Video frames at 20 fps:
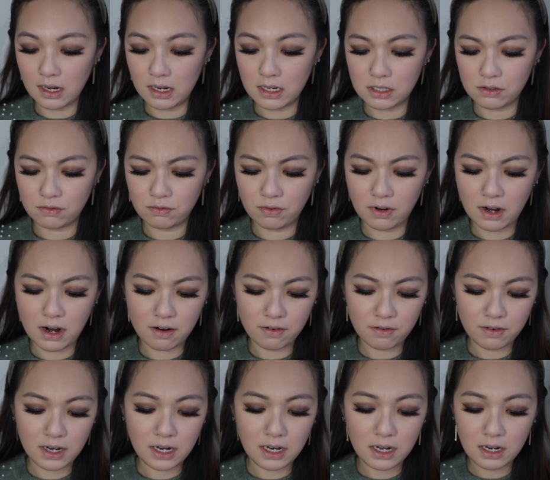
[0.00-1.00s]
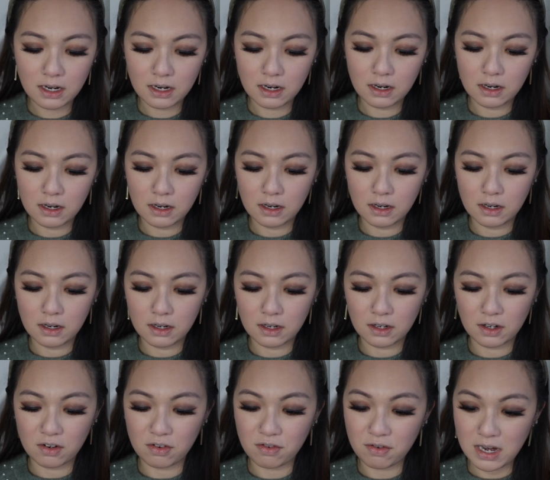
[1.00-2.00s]
It's very
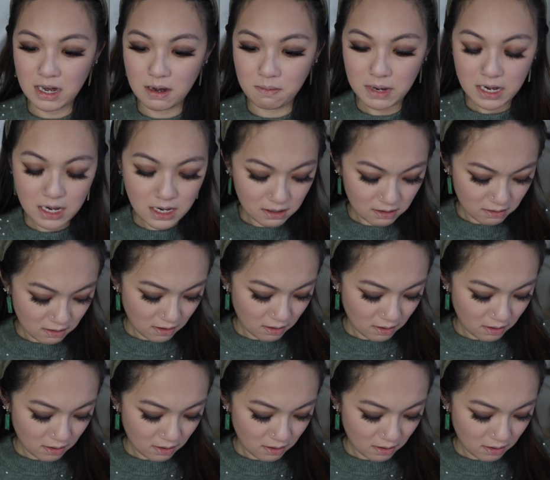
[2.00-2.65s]
creamy,